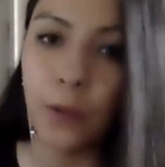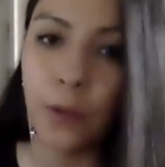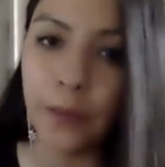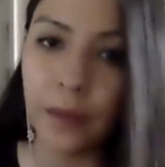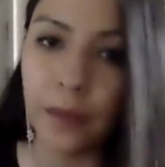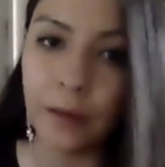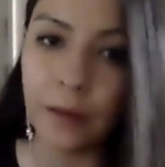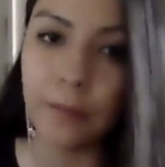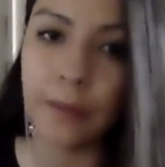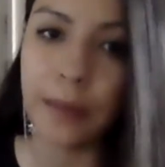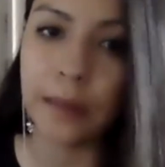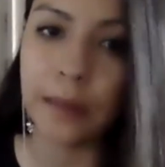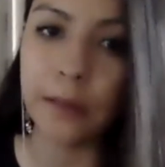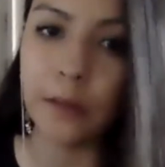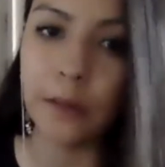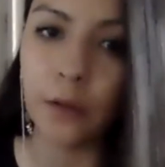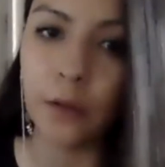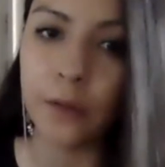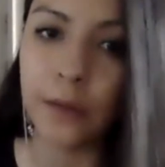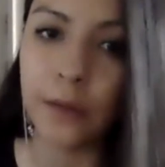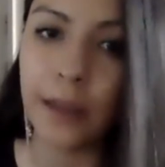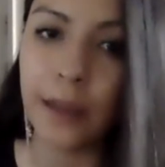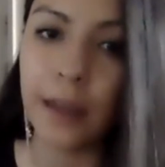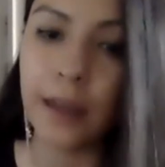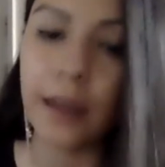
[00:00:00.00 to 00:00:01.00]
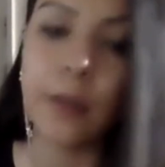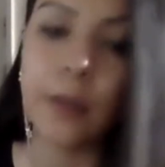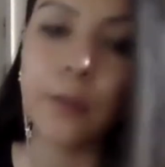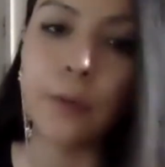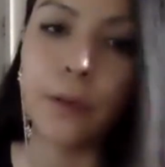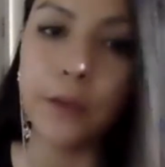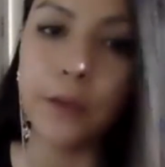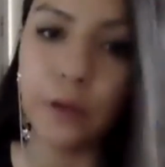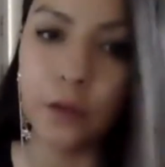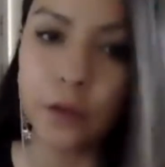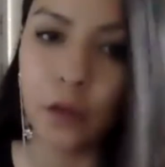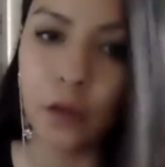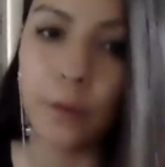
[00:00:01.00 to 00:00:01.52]
what the debate looks like and
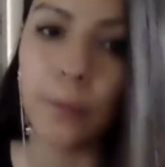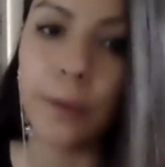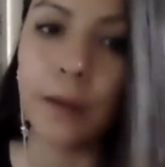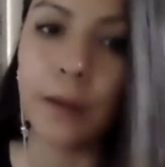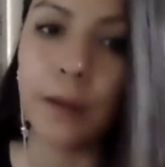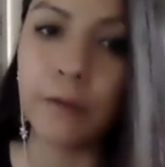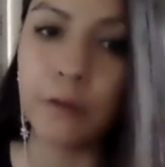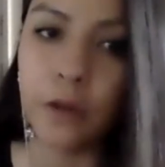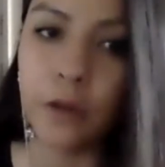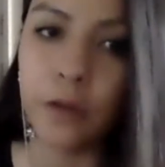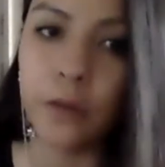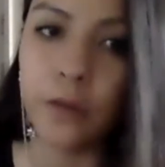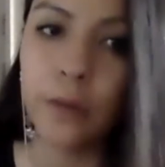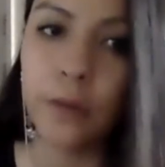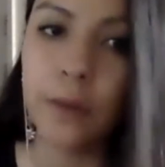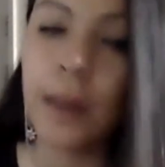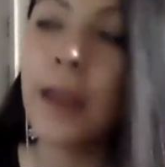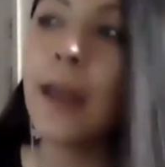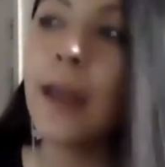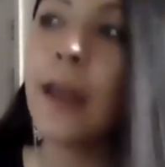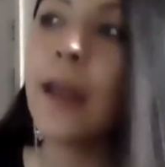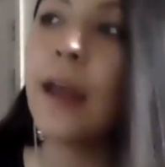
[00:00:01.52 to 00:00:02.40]
what your top half runs.